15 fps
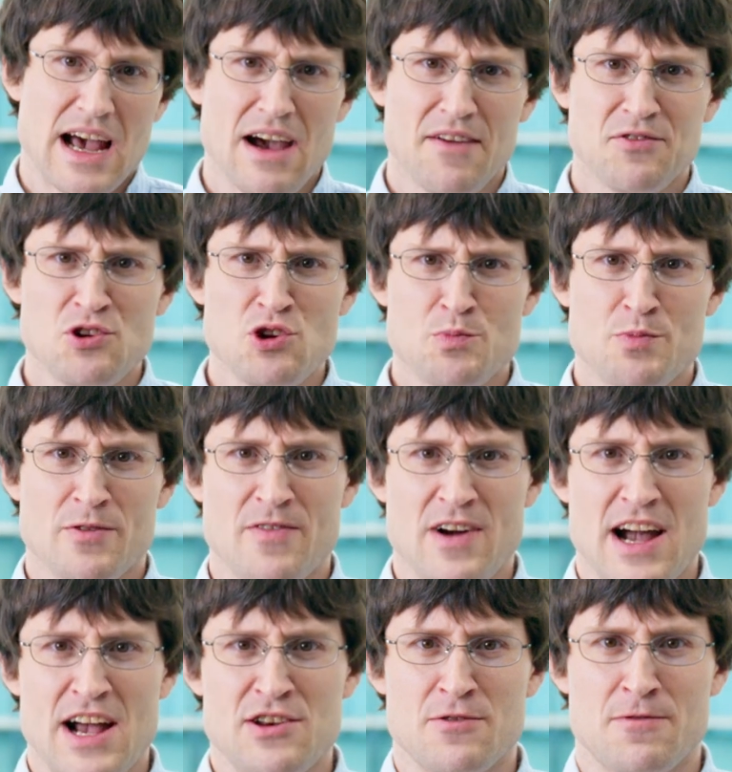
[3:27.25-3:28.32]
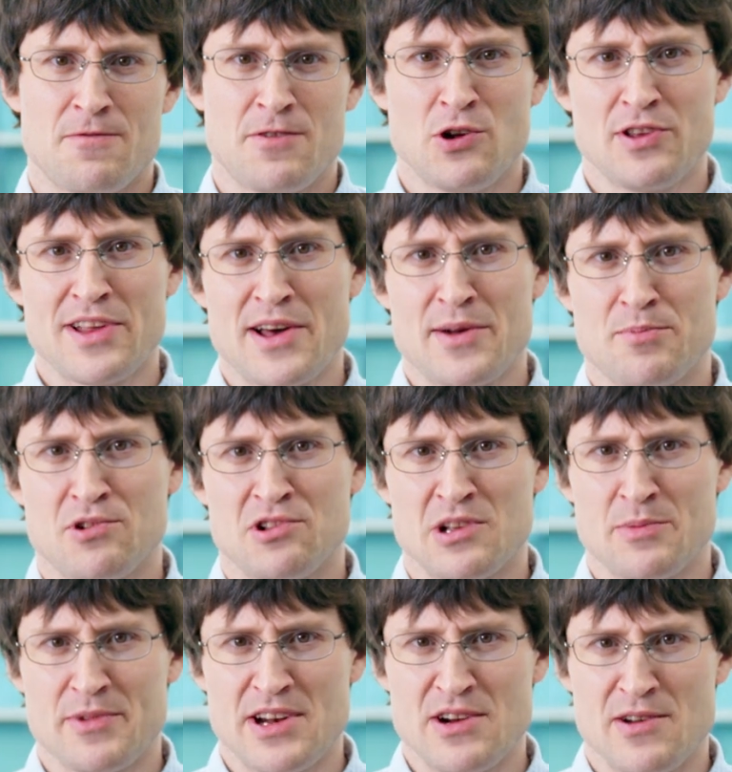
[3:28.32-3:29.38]
After you provide your filled out
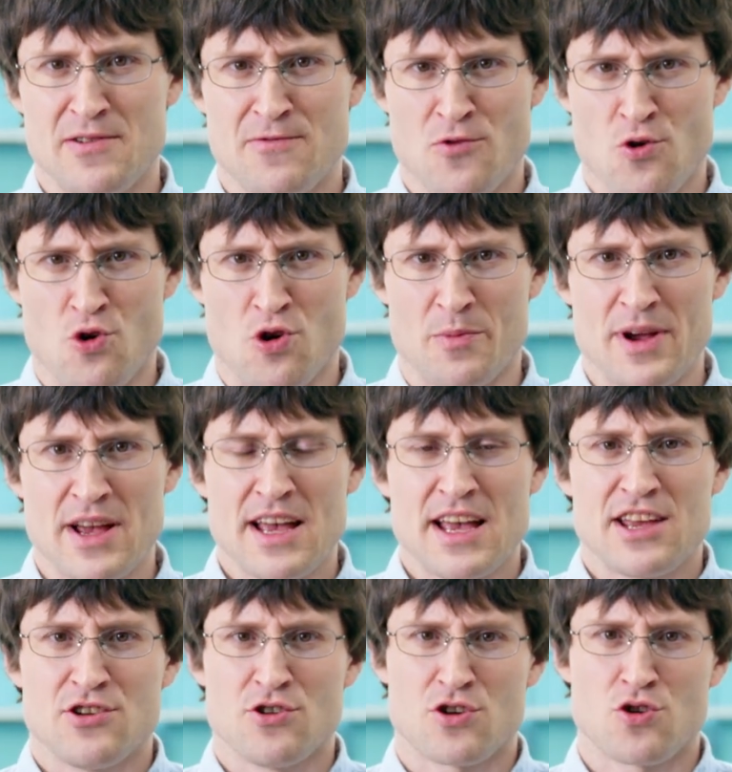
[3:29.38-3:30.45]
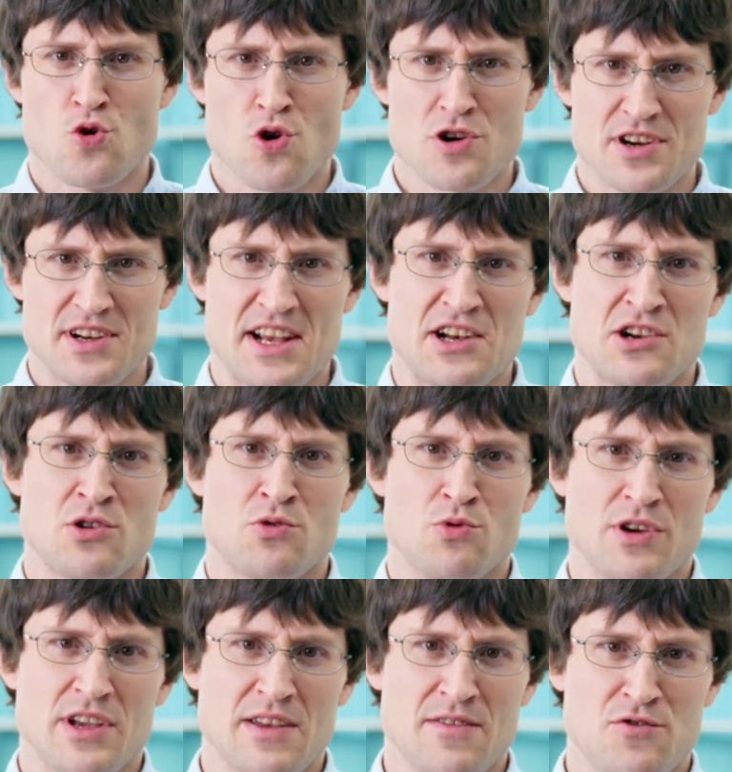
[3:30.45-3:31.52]
preliminary form, your coordinator
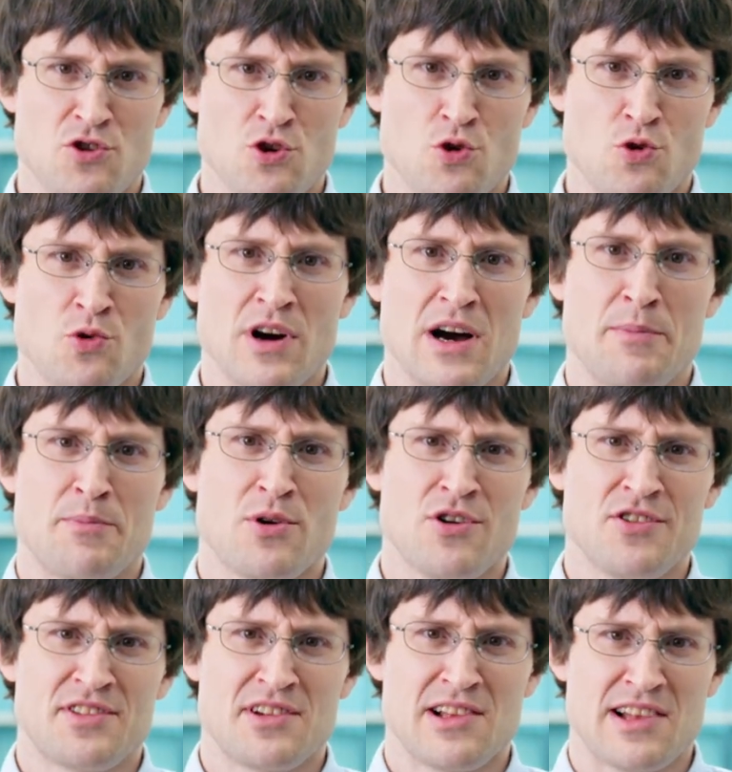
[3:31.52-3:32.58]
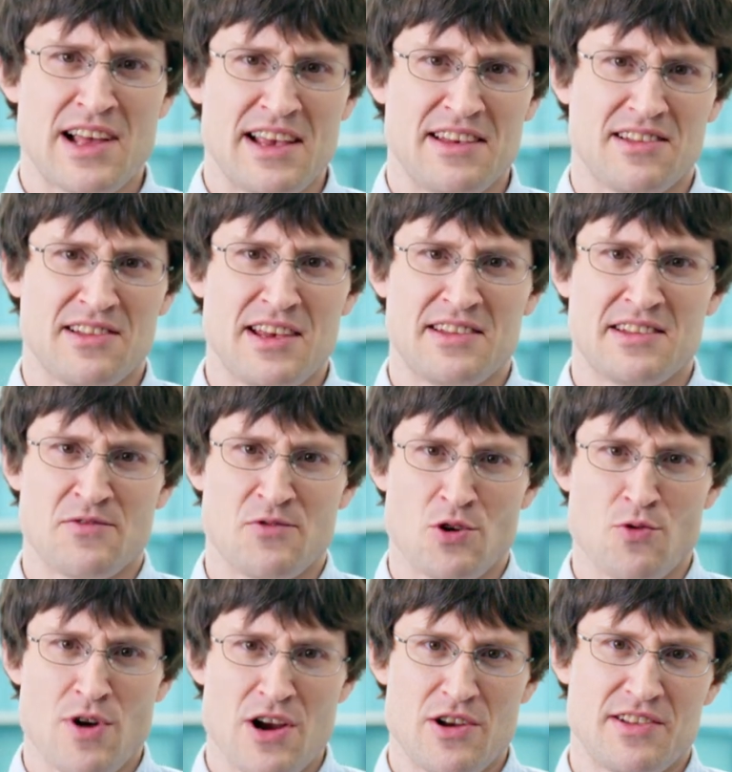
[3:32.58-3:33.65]
will give you a personalized list of
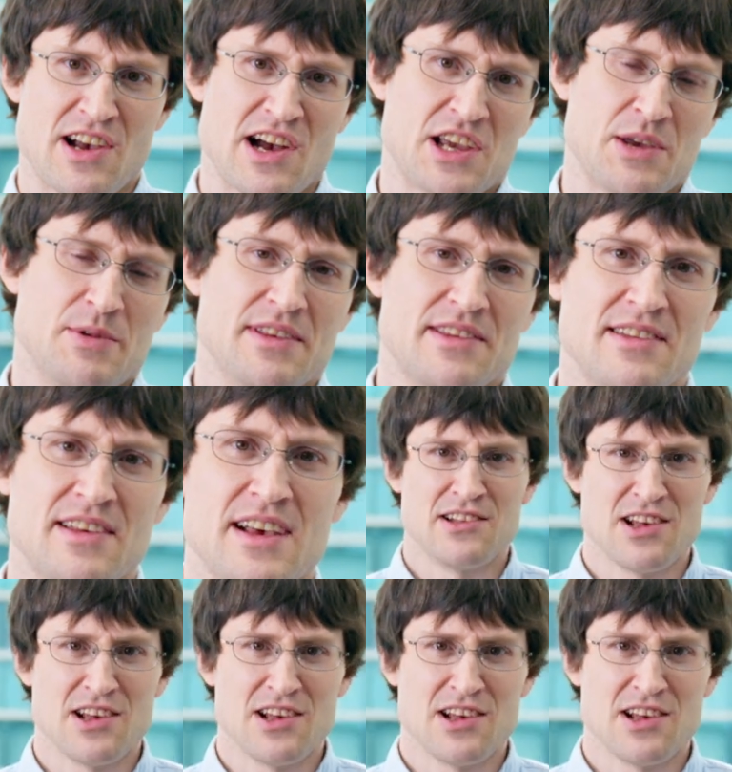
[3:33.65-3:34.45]
required documents.